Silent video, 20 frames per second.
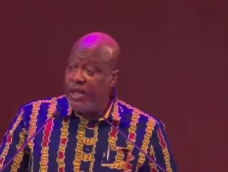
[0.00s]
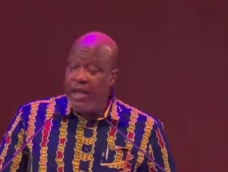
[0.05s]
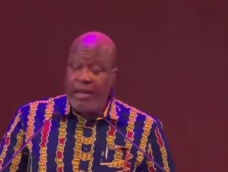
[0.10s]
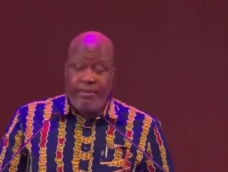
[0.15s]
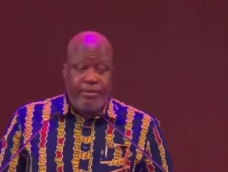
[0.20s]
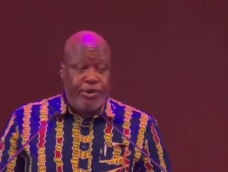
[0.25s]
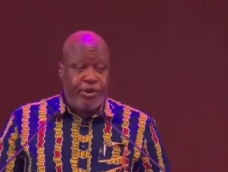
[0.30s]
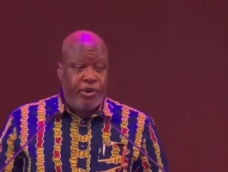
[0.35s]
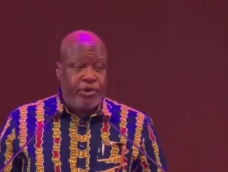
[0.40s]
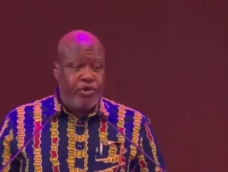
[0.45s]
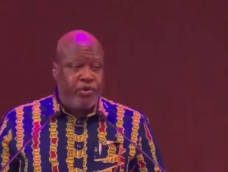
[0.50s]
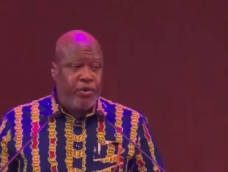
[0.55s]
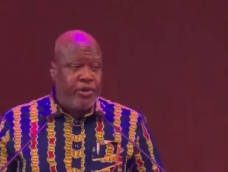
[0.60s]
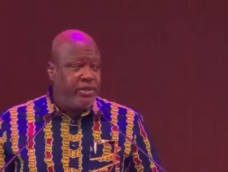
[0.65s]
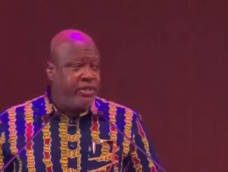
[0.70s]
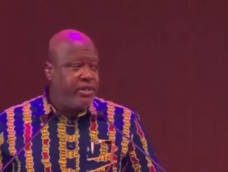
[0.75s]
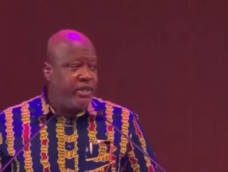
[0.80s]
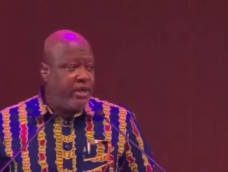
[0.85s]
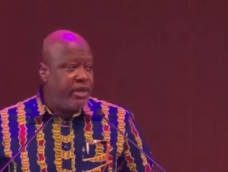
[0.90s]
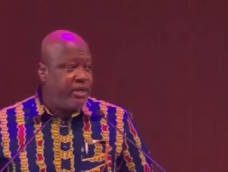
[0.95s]
I'm sure
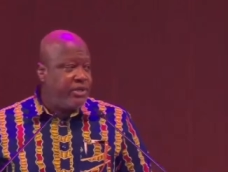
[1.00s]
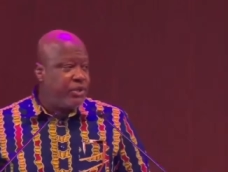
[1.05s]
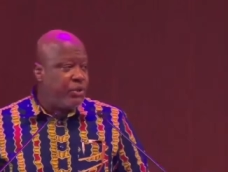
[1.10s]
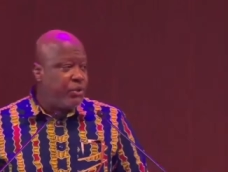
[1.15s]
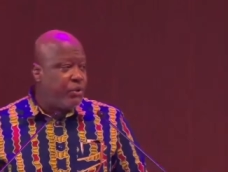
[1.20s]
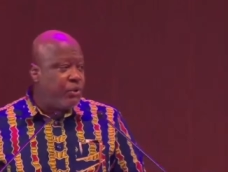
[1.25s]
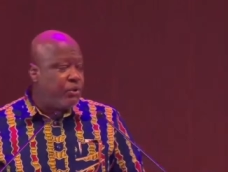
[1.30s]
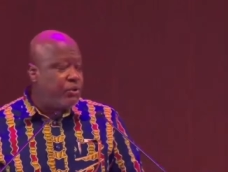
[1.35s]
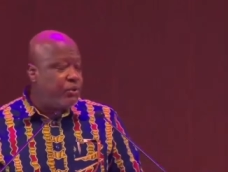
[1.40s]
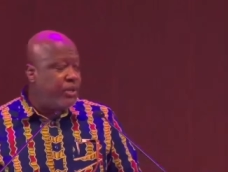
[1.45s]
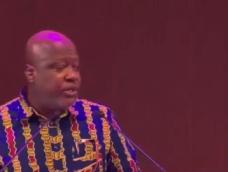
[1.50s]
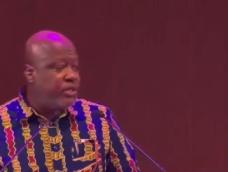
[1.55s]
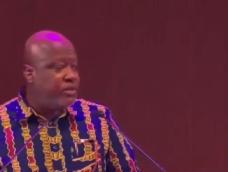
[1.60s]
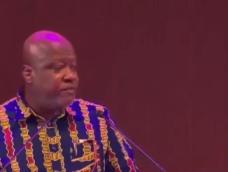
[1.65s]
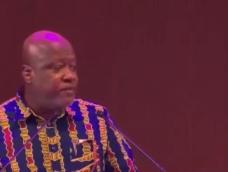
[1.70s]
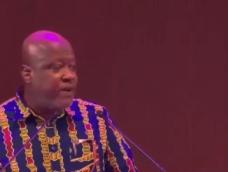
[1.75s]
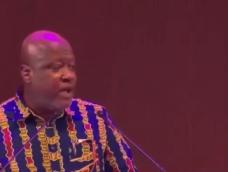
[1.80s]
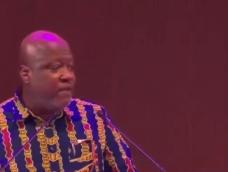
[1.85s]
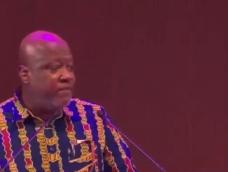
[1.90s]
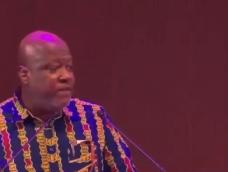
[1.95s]
20 years ago,
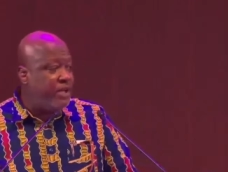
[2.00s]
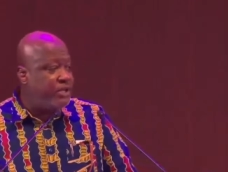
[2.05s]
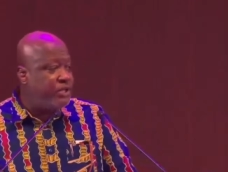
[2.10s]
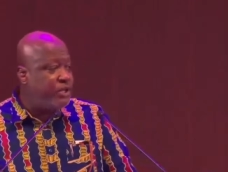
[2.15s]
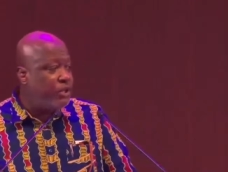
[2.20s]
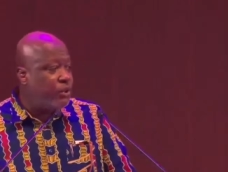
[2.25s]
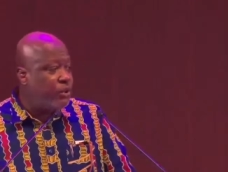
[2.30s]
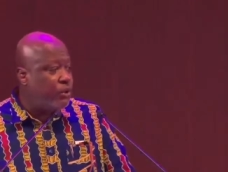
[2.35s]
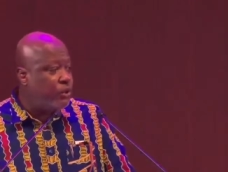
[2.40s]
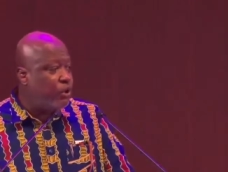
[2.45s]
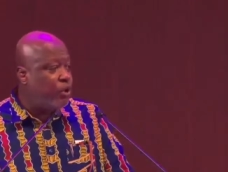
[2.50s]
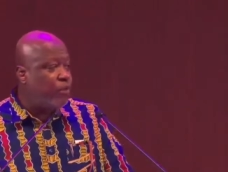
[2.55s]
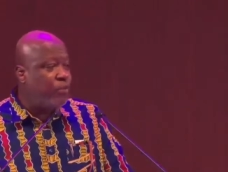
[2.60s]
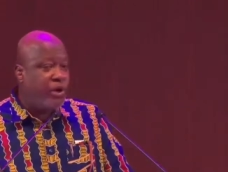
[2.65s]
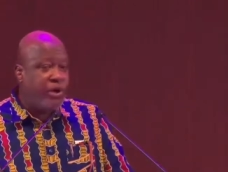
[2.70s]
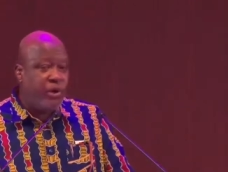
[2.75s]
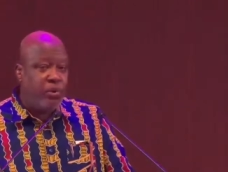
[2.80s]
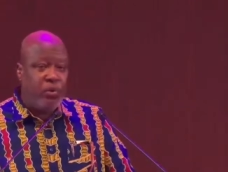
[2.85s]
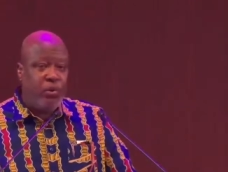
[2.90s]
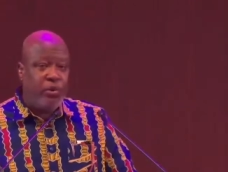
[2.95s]
25 years ago,
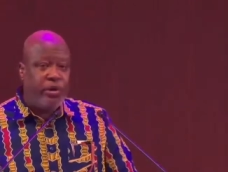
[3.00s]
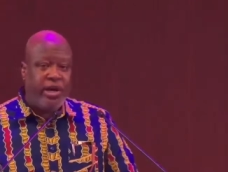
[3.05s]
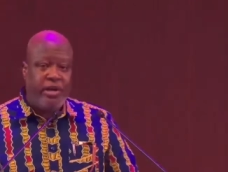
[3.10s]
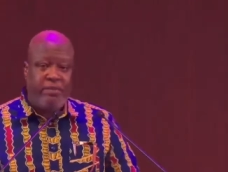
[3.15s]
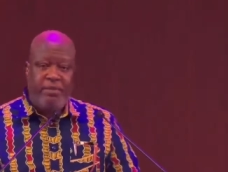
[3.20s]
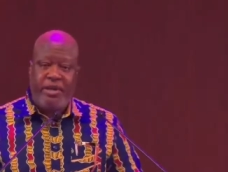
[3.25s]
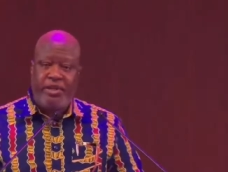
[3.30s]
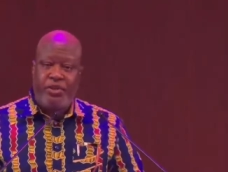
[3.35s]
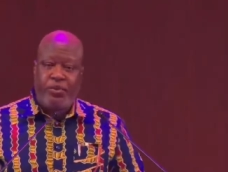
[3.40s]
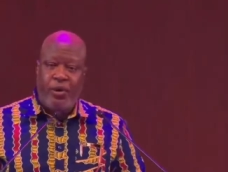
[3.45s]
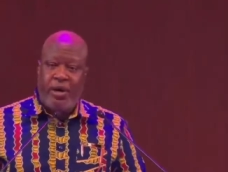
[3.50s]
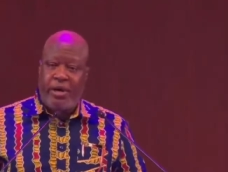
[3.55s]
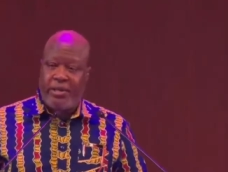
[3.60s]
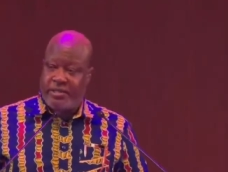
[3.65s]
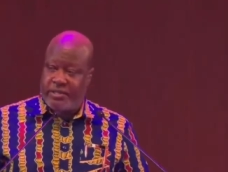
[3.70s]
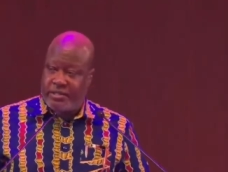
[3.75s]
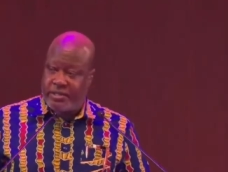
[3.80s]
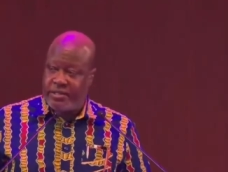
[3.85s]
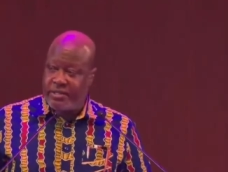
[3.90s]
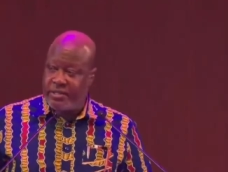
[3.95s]
nobody would look at me
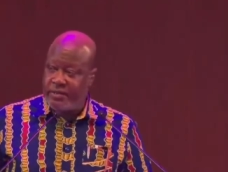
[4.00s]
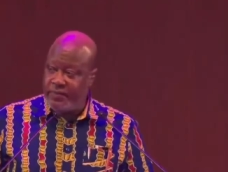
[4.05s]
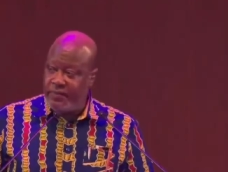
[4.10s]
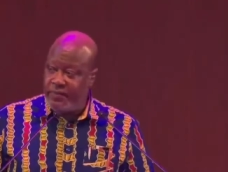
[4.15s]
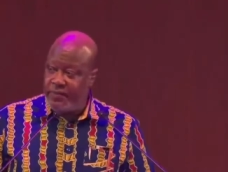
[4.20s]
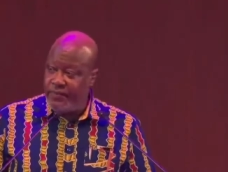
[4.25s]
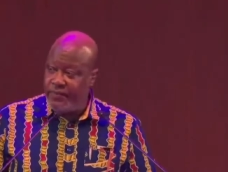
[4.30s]
twice.